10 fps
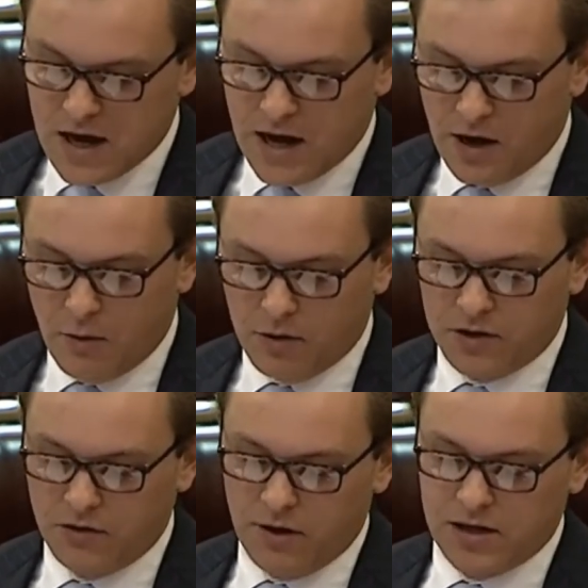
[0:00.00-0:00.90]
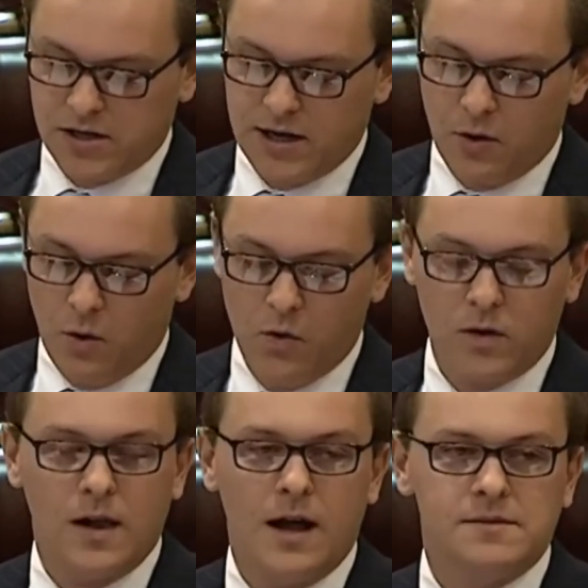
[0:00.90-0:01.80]
And I want to congratulate all the
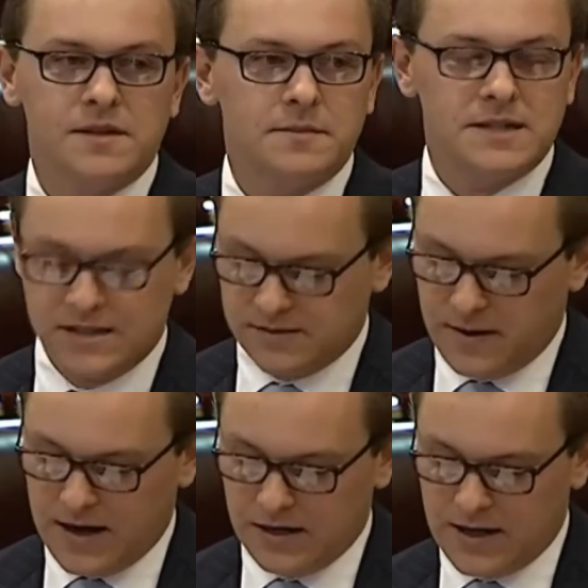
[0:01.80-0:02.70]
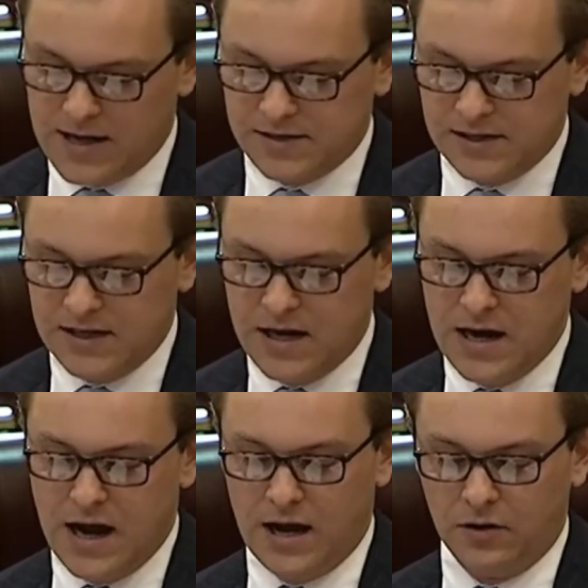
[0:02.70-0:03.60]
clubs that participated last year,
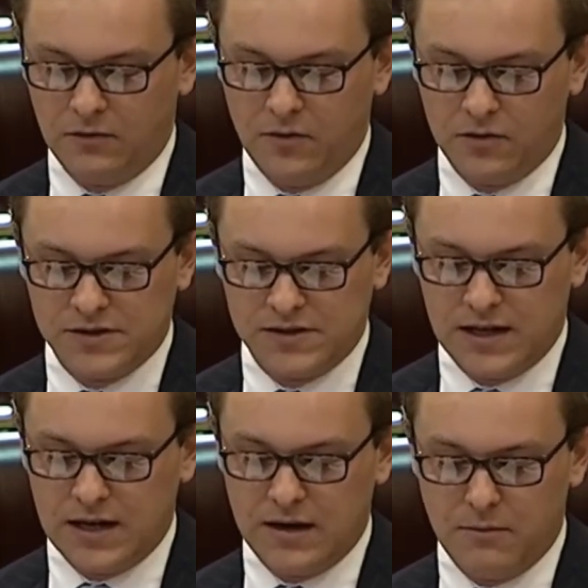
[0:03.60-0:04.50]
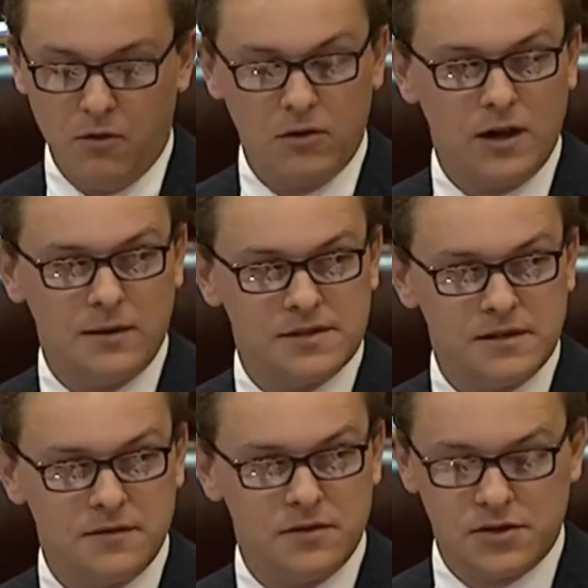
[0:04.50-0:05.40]
and I look forward to seeing more clubs in the
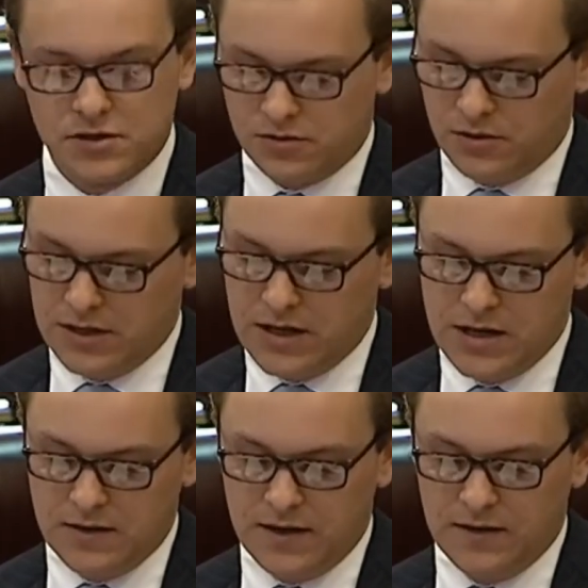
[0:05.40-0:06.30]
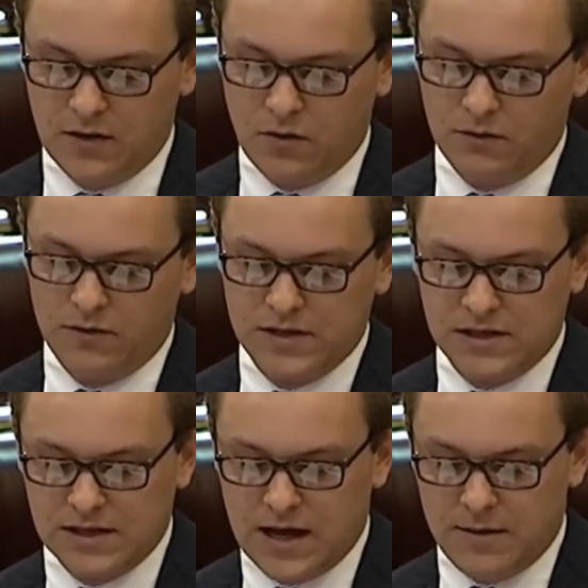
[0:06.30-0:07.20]
future join in the Gone
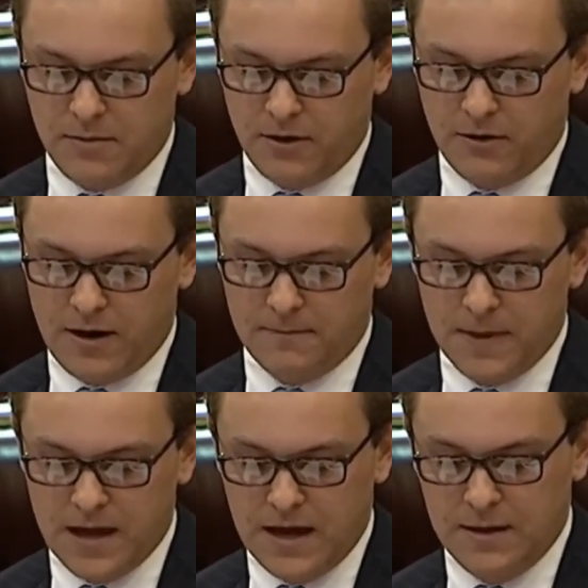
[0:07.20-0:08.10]
Fishing Day program. In